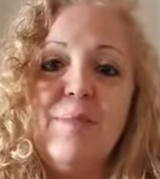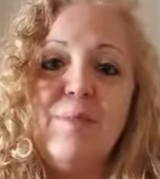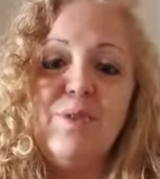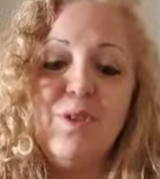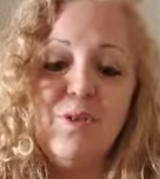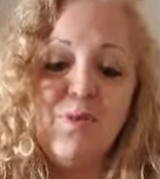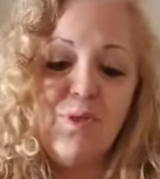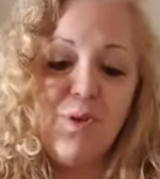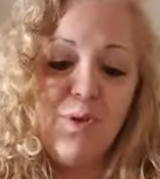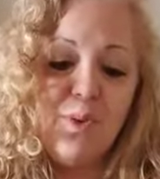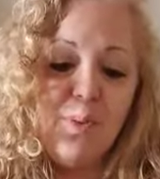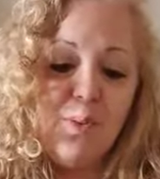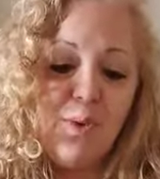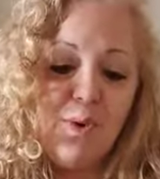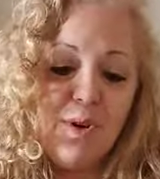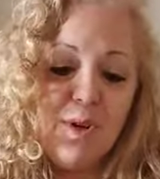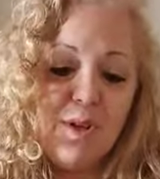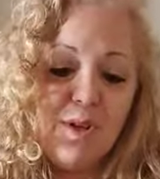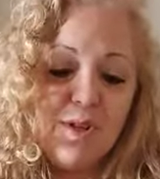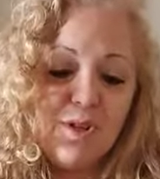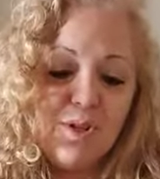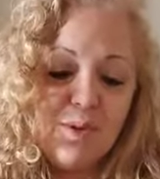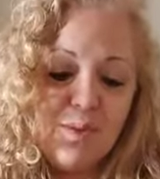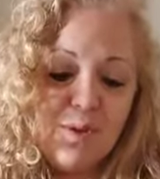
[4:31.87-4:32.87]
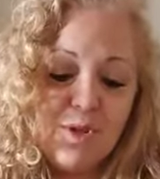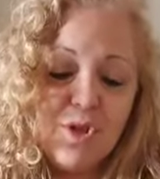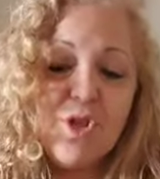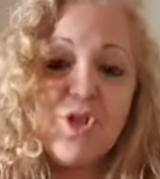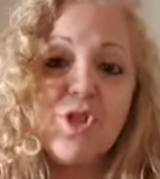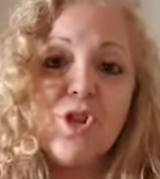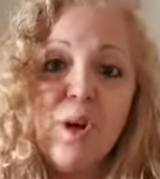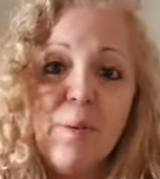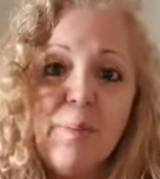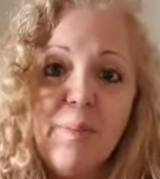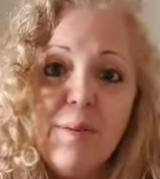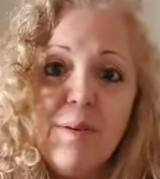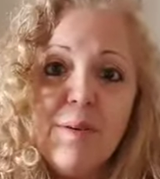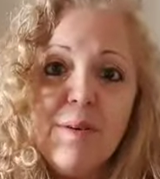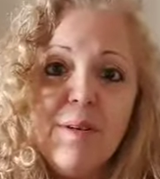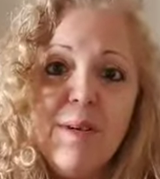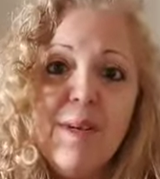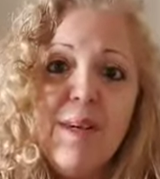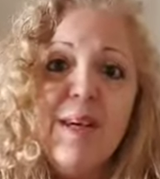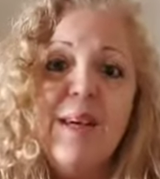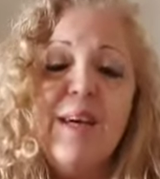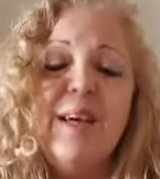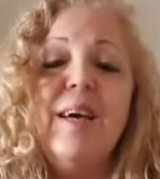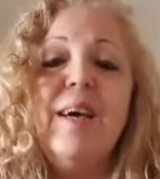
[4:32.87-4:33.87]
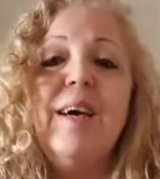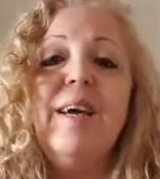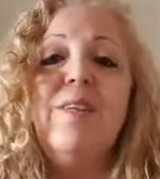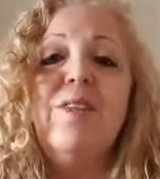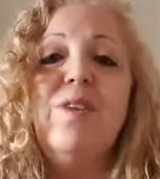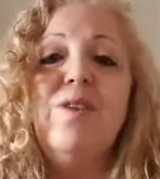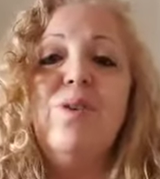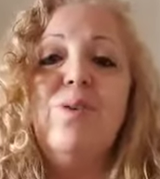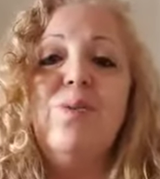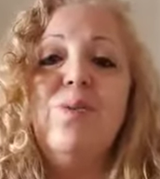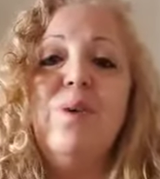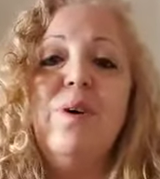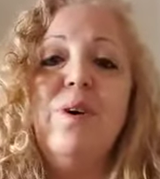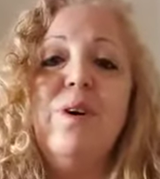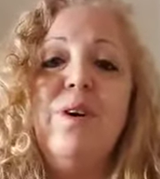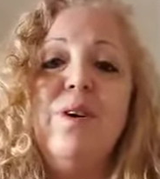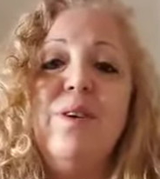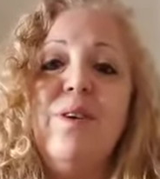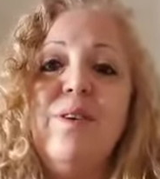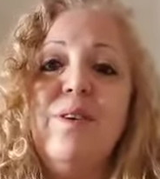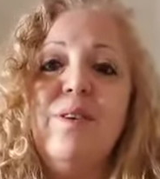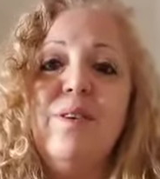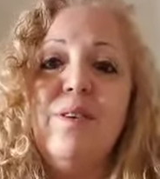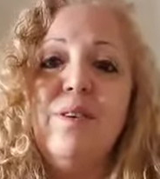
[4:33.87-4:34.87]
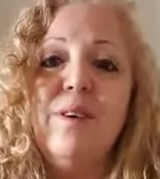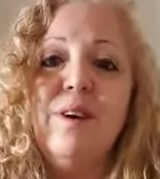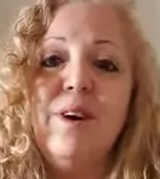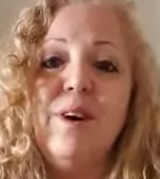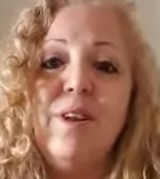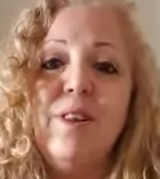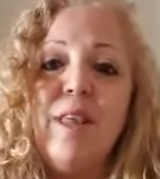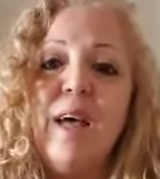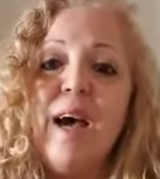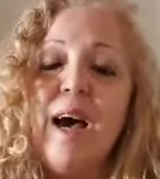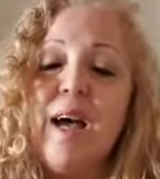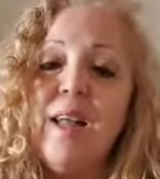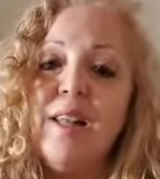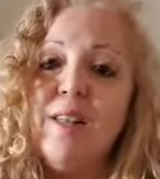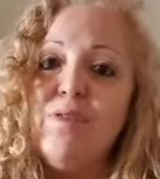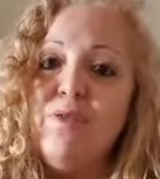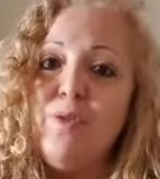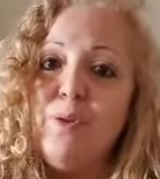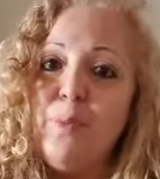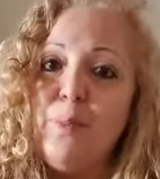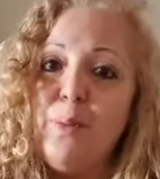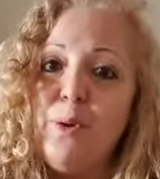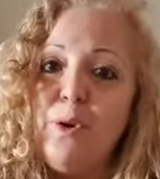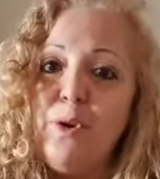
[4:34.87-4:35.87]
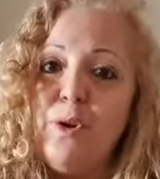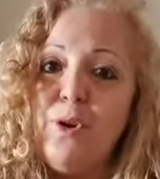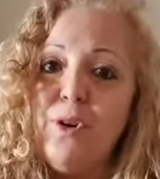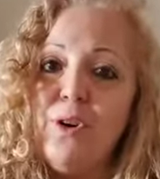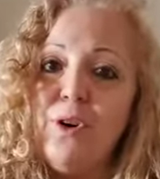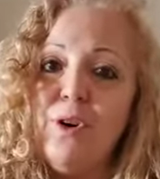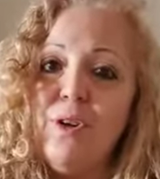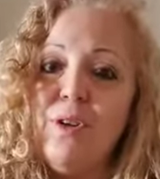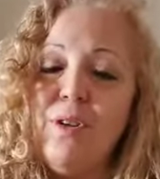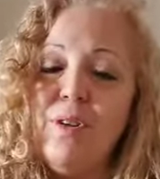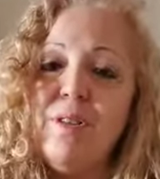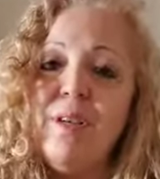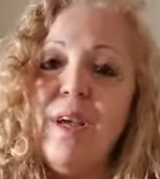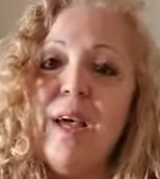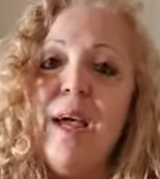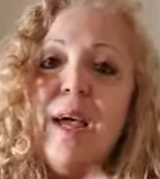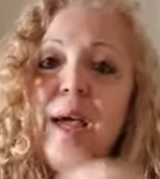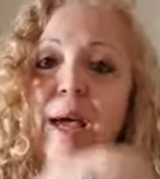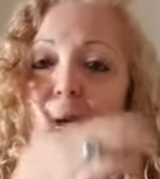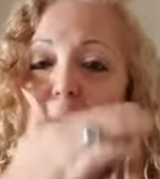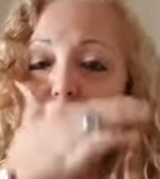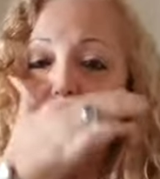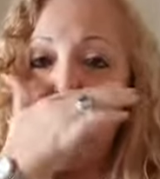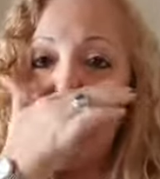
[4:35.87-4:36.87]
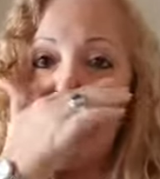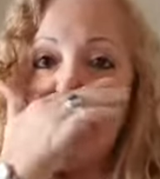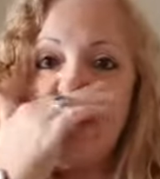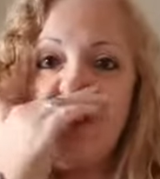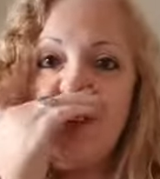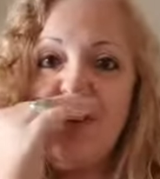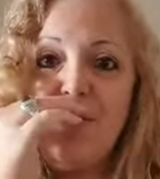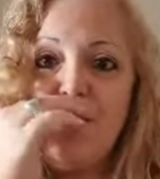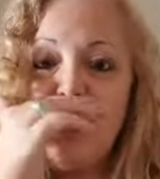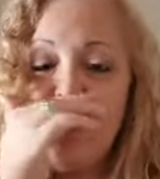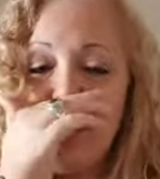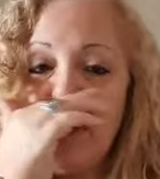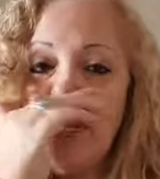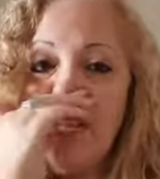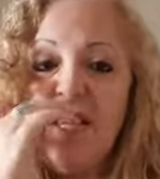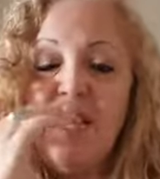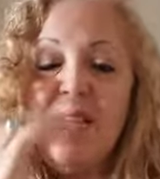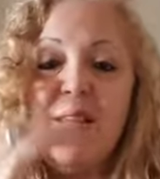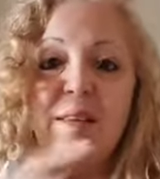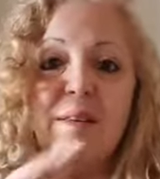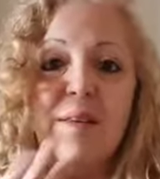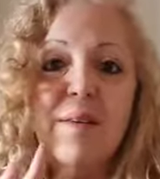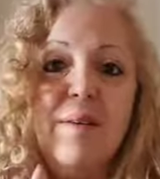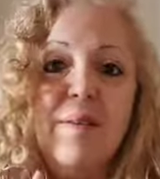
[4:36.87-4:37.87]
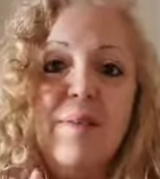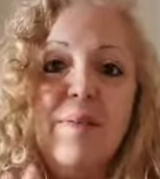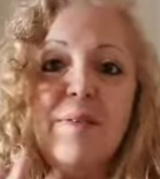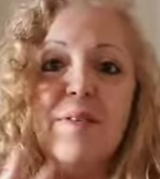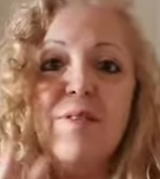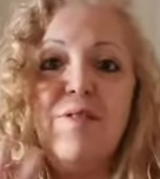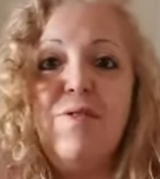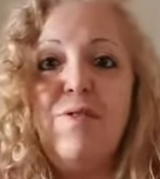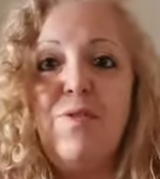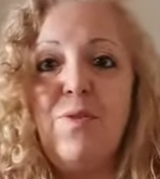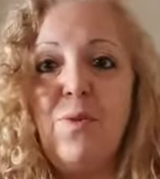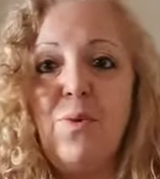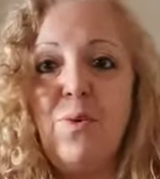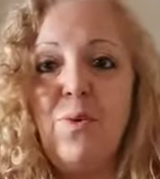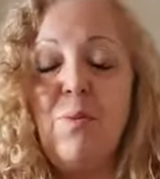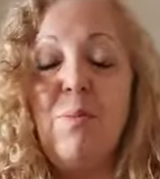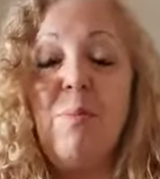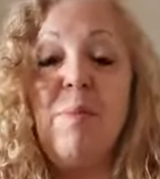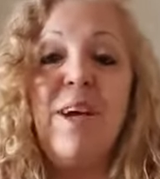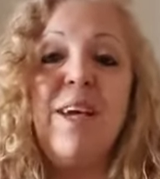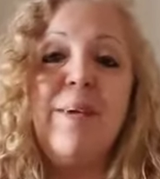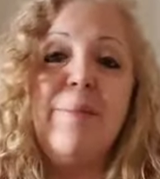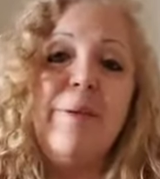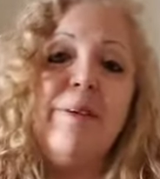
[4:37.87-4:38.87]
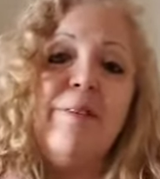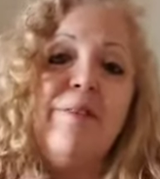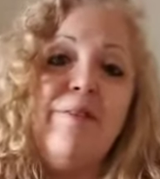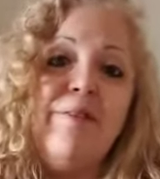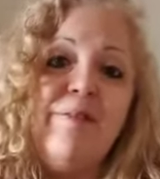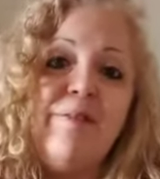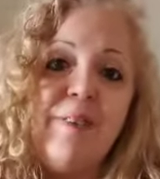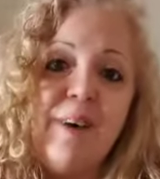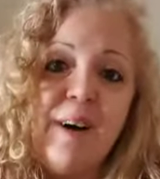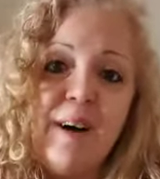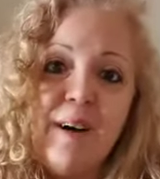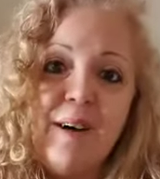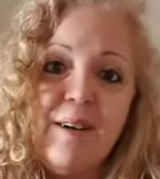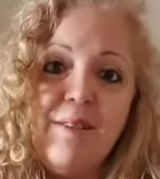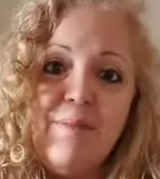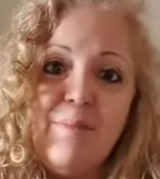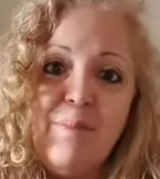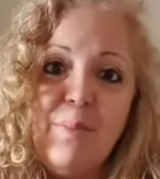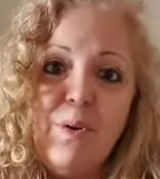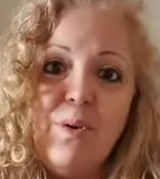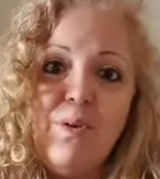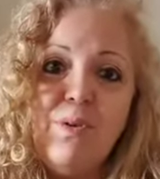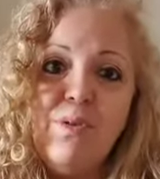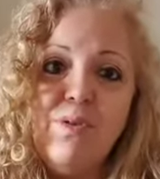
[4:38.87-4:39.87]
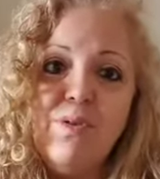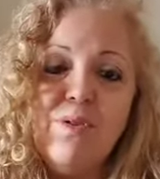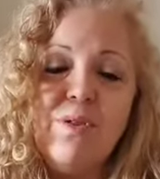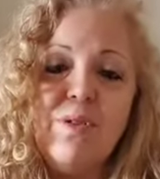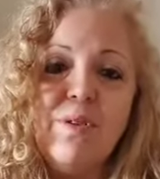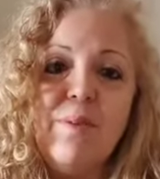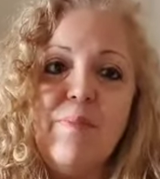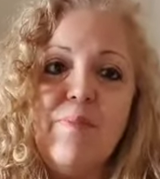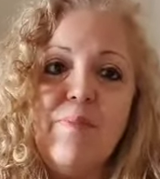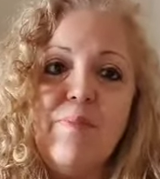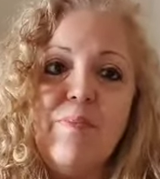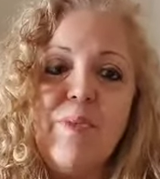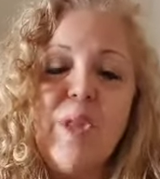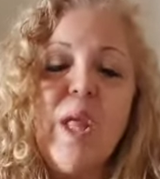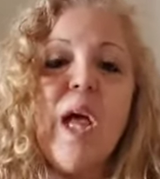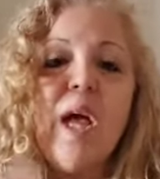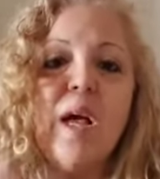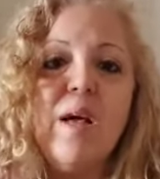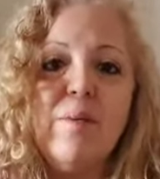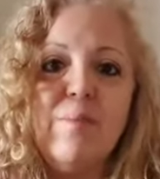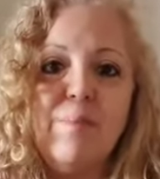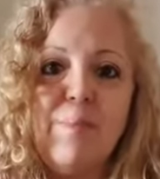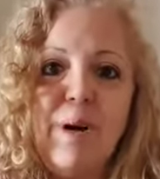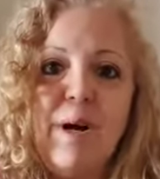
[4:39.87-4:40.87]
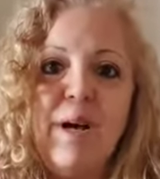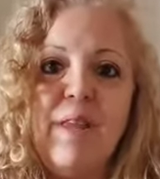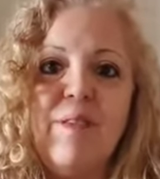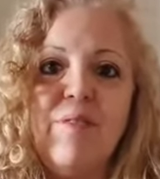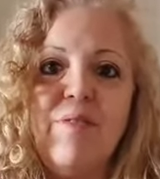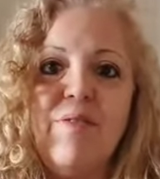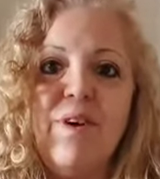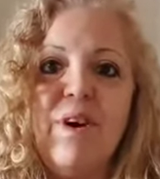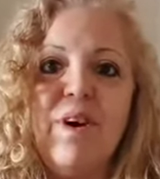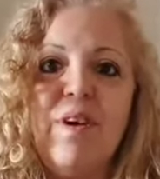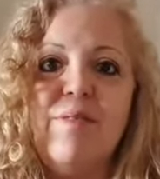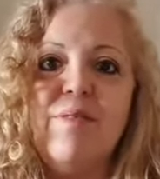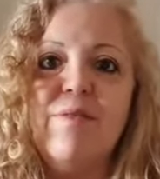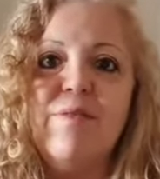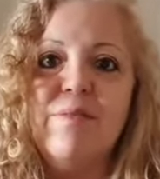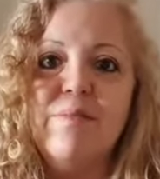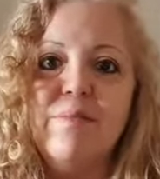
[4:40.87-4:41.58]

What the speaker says: So if you walk into a shop and you are on the hunt for Pure Gold and you need 4, maybe 5 balls, buy the 5,